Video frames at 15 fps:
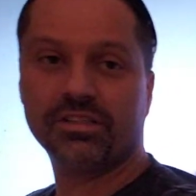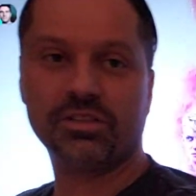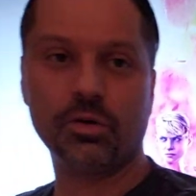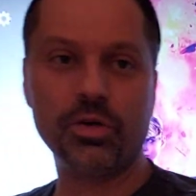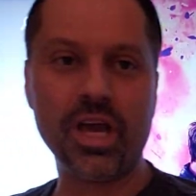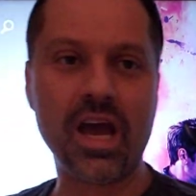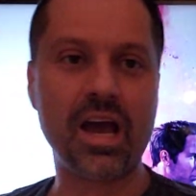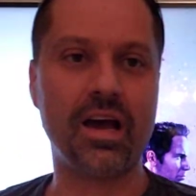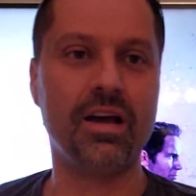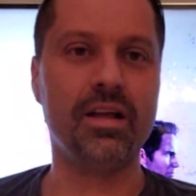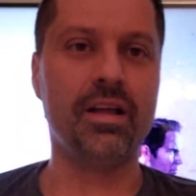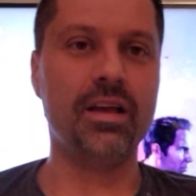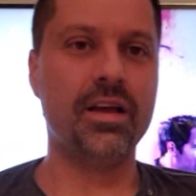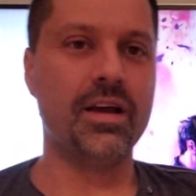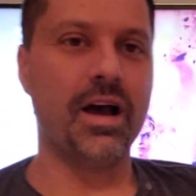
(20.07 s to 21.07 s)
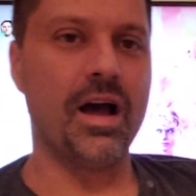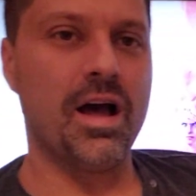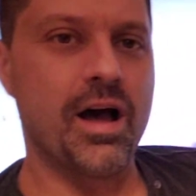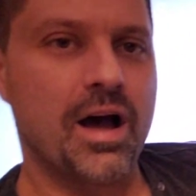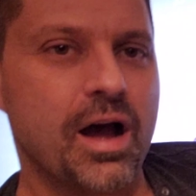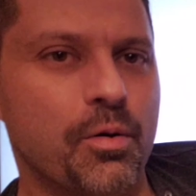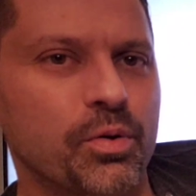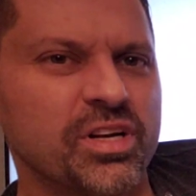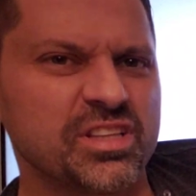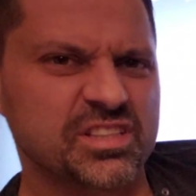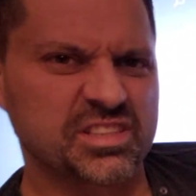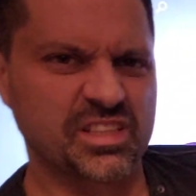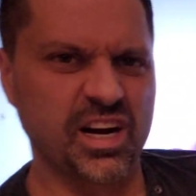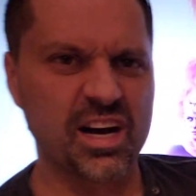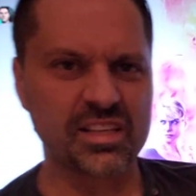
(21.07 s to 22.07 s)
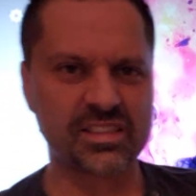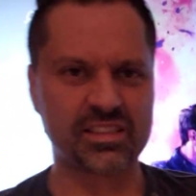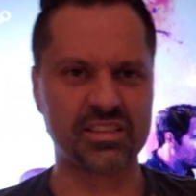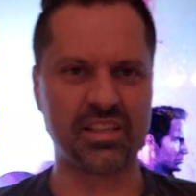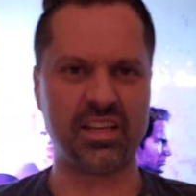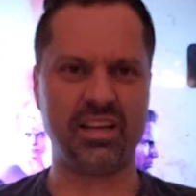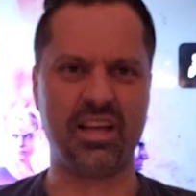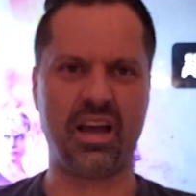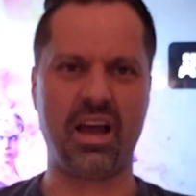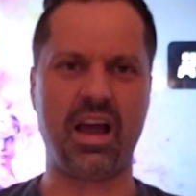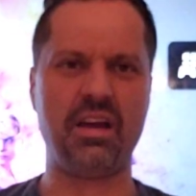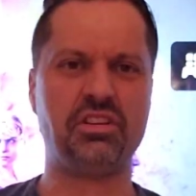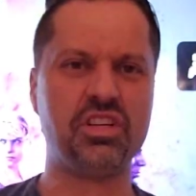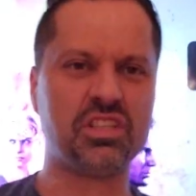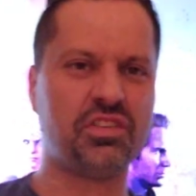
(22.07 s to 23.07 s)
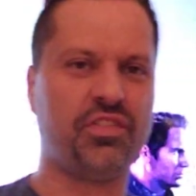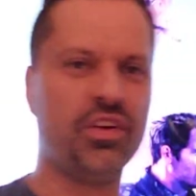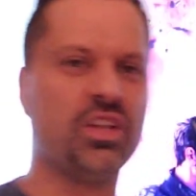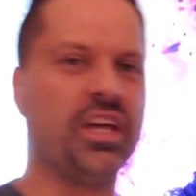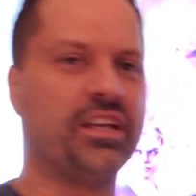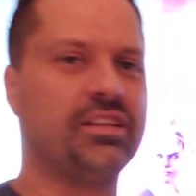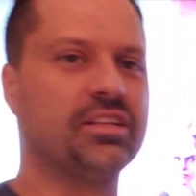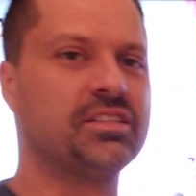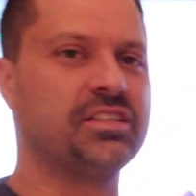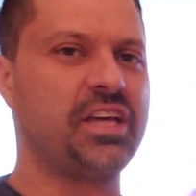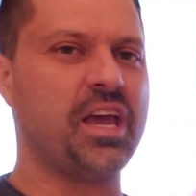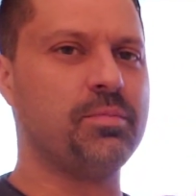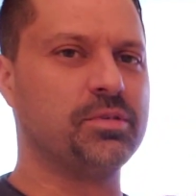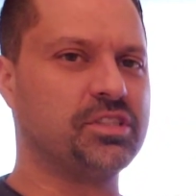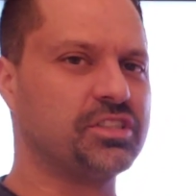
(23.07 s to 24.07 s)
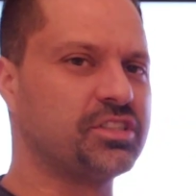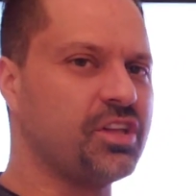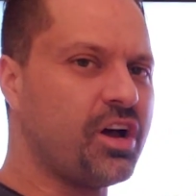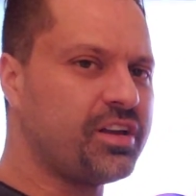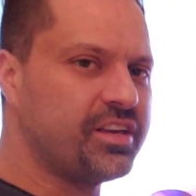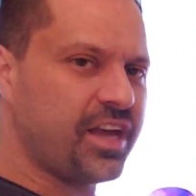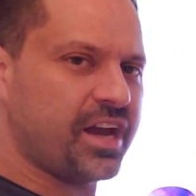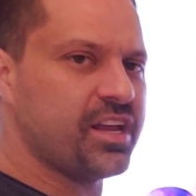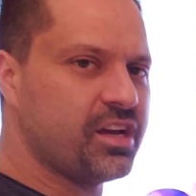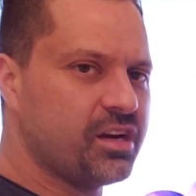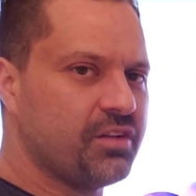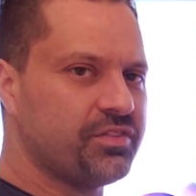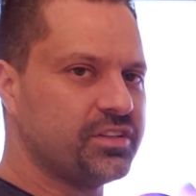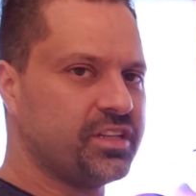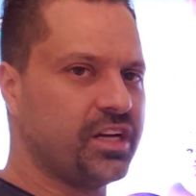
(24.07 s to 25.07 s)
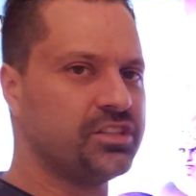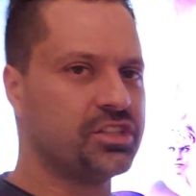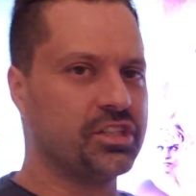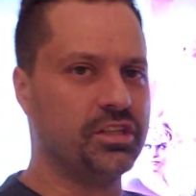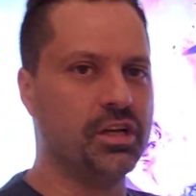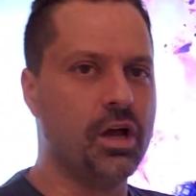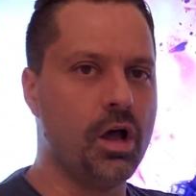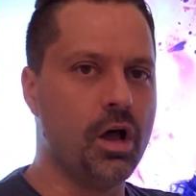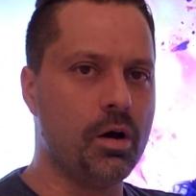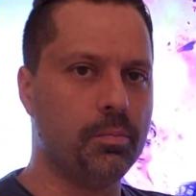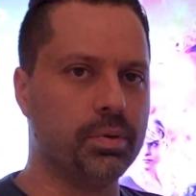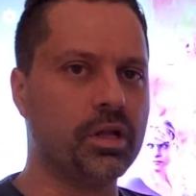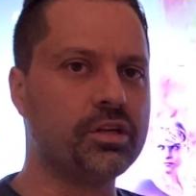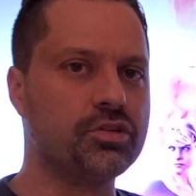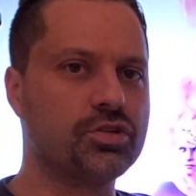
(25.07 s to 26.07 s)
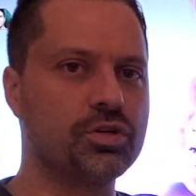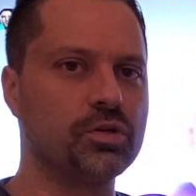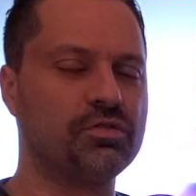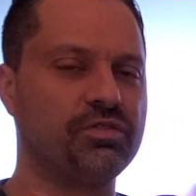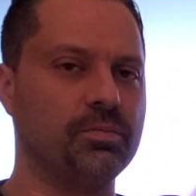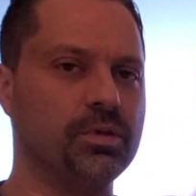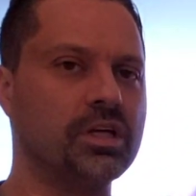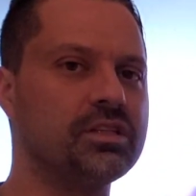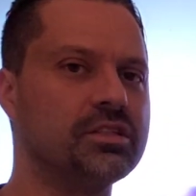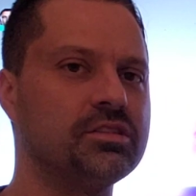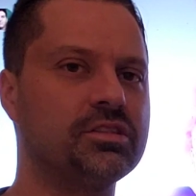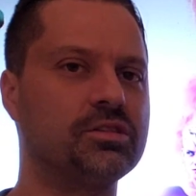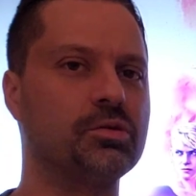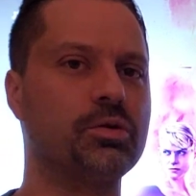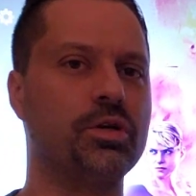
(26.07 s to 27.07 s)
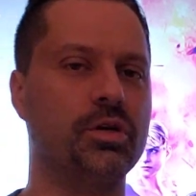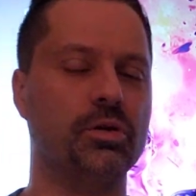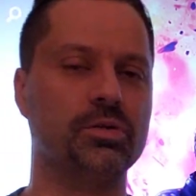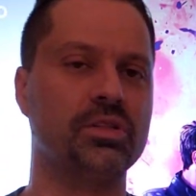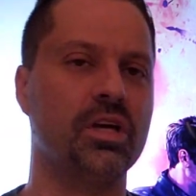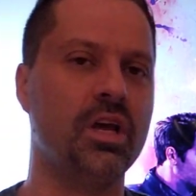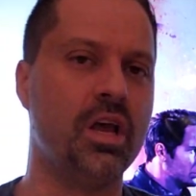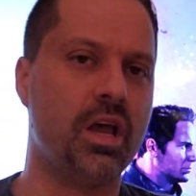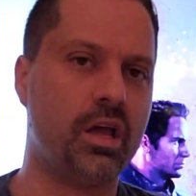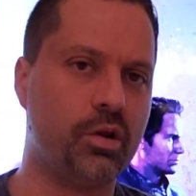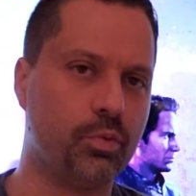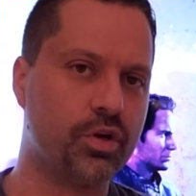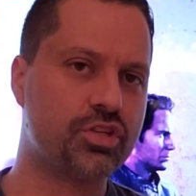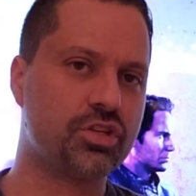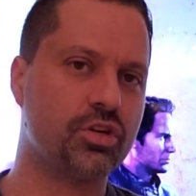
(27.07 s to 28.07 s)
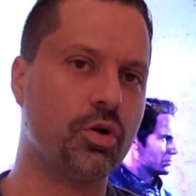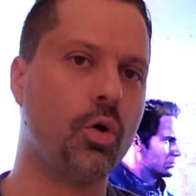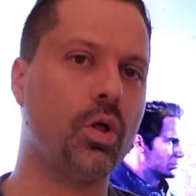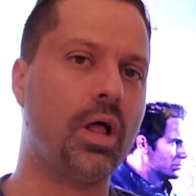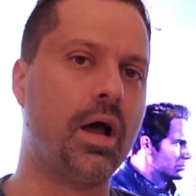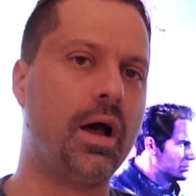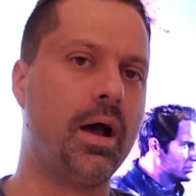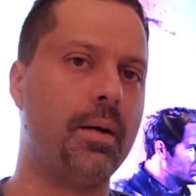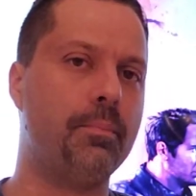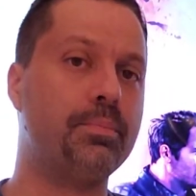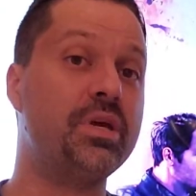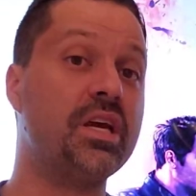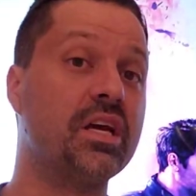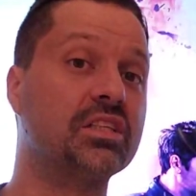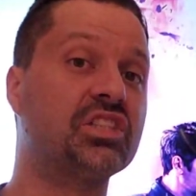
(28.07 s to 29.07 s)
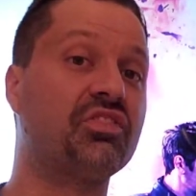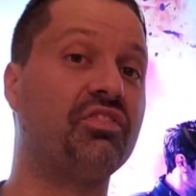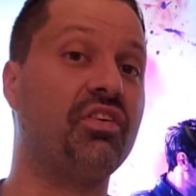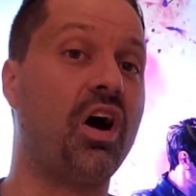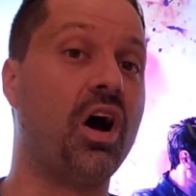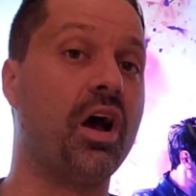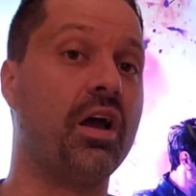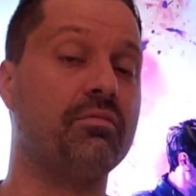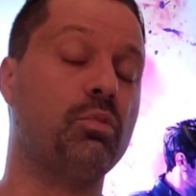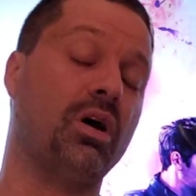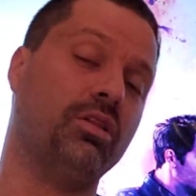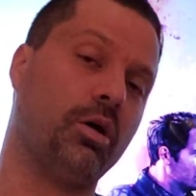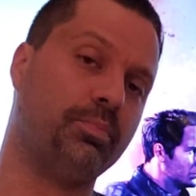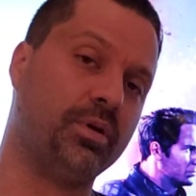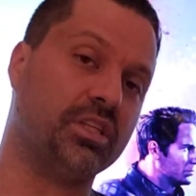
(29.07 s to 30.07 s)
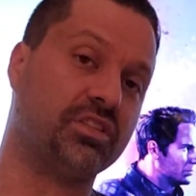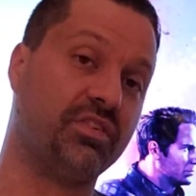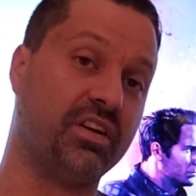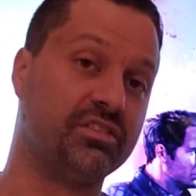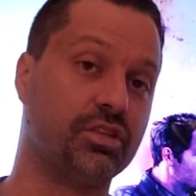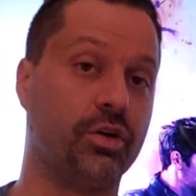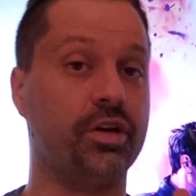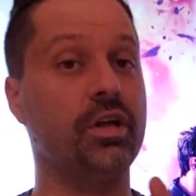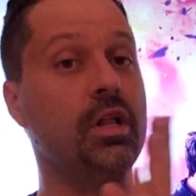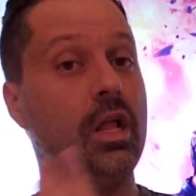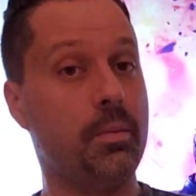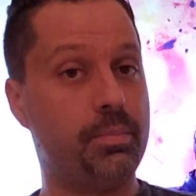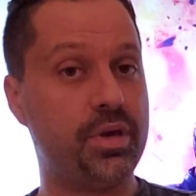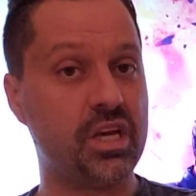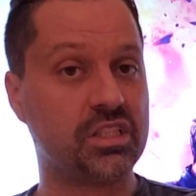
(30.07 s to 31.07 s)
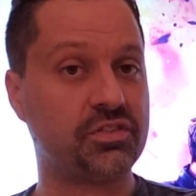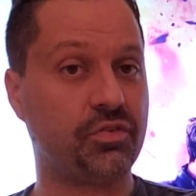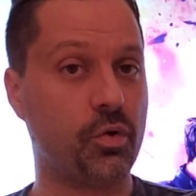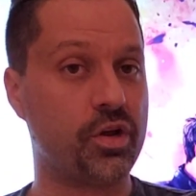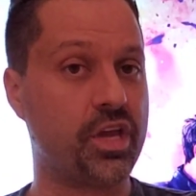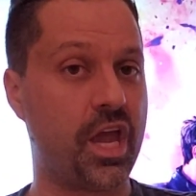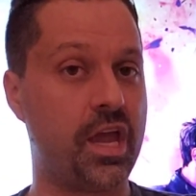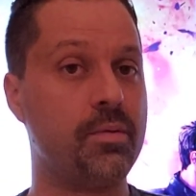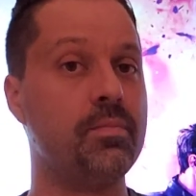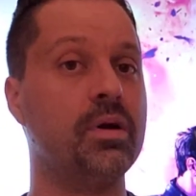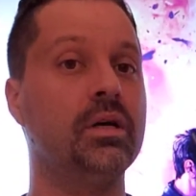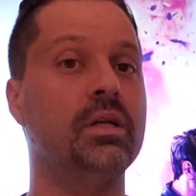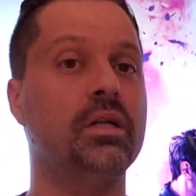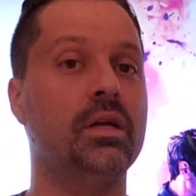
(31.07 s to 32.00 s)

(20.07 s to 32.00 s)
So yeah, I want to discuss, and I just feel like this game is just not getting enough attention. Blood and Truth from London Studios, an original PS5, well not PS5, sorry, PS4 game.